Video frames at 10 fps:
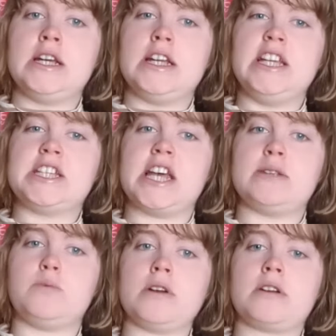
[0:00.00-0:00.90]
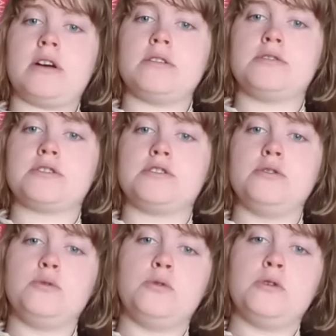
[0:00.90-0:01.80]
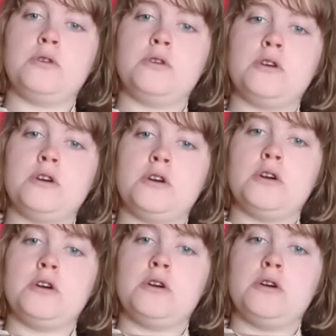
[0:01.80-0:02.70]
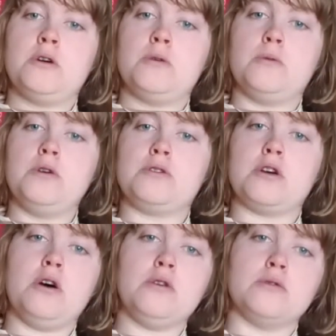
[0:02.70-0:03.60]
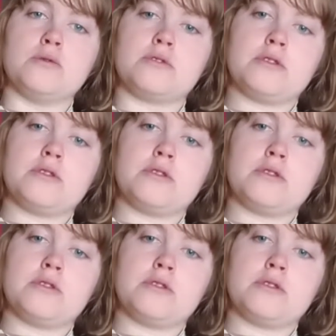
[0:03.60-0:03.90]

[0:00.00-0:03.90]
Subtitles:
he said, "Why can't you just do what you're told?"